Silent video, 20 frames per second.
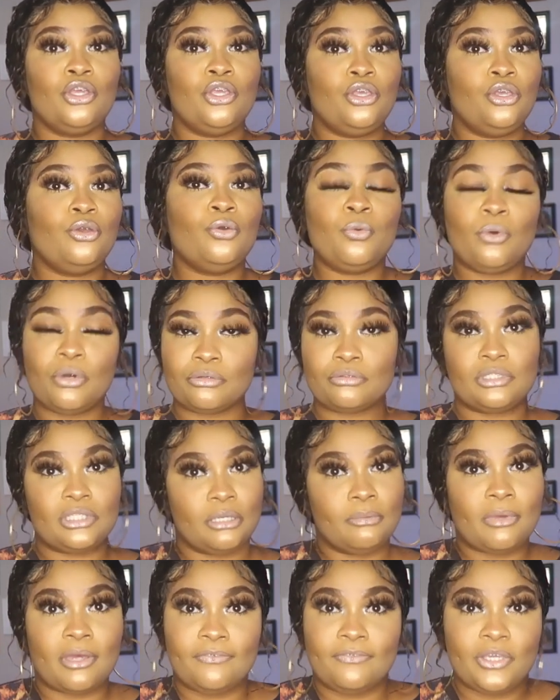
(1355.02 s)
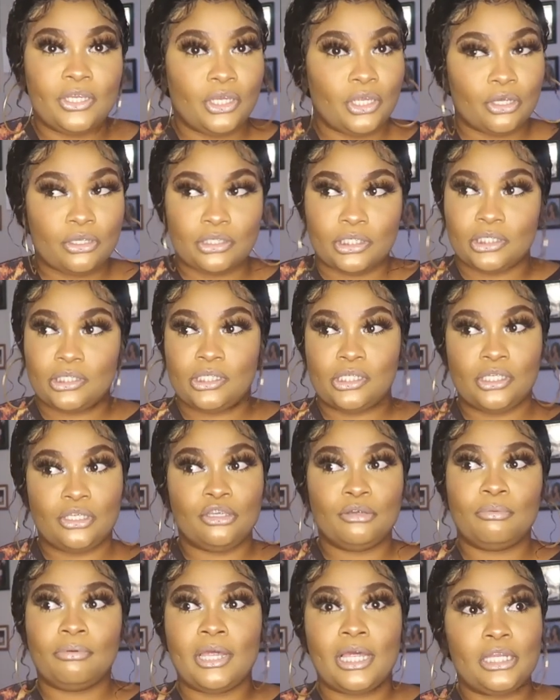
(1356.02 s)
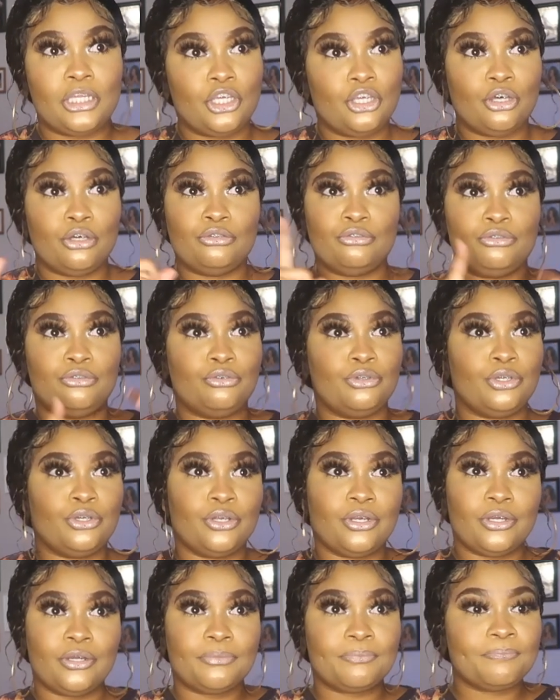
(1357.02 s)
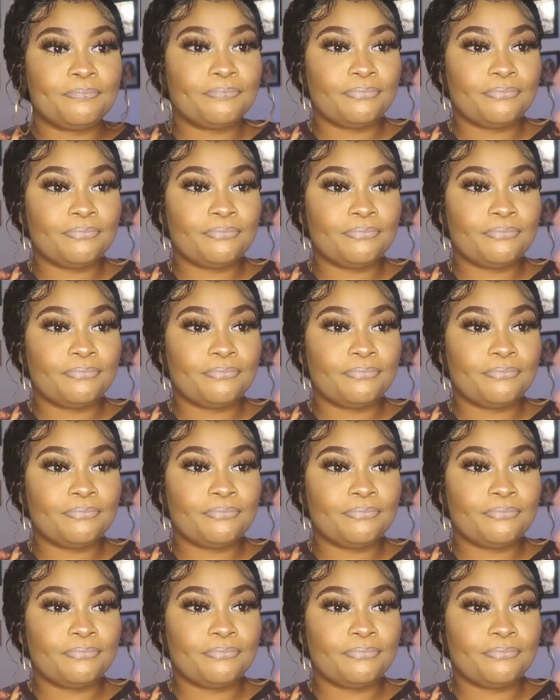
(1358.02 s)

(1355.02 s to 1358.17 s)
you won't see my videos until you probably go through your